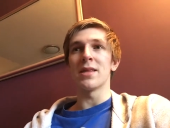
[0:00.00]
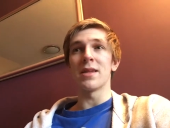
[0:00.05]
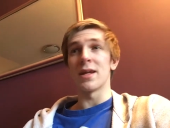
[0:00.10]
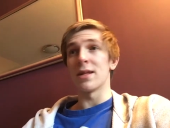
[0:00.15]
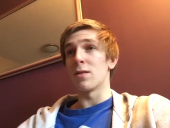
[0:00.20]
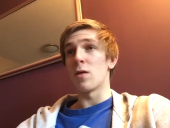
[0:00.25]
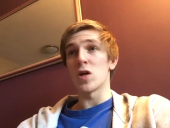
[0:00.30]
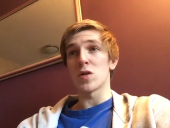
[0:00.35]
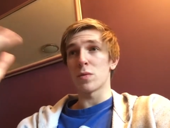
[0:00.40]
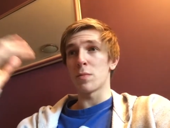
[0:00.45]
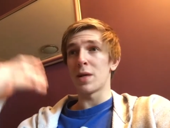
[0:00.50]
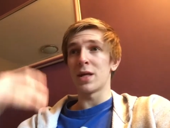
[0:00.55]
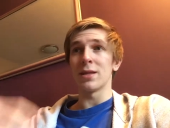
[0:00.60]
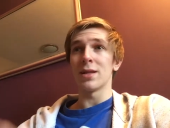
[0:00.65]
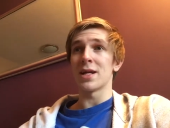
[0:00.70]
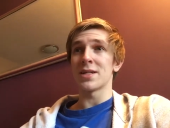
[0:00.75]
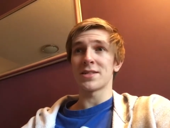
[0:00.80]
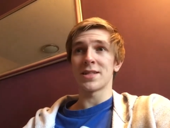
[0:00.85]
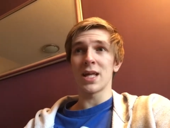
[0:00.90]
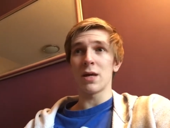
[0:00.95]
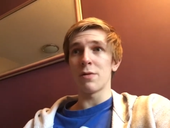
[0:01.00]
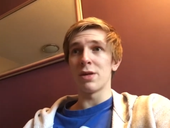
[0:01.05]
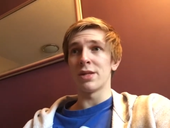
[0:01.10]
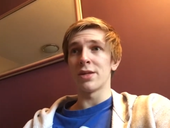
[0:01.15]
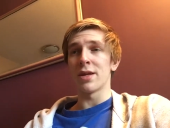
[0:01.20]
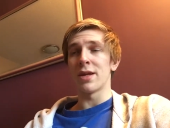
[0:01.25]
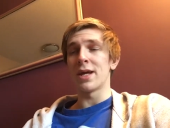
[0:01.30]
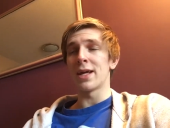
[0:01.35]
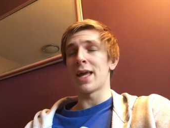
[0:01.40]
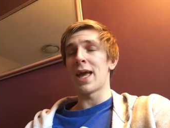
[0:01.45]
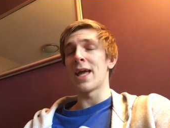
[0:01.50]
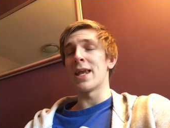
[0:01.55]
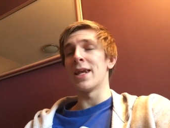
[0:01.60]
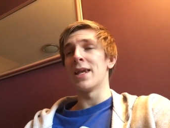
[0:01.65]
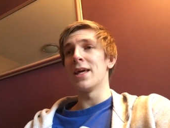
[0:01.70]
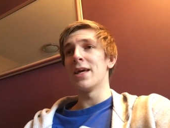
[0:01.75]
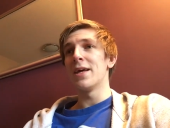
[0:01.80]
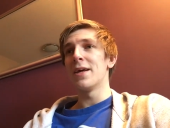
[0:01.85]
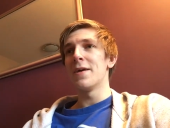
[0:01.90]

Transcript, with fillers: and then lost my mind last night when he done it again.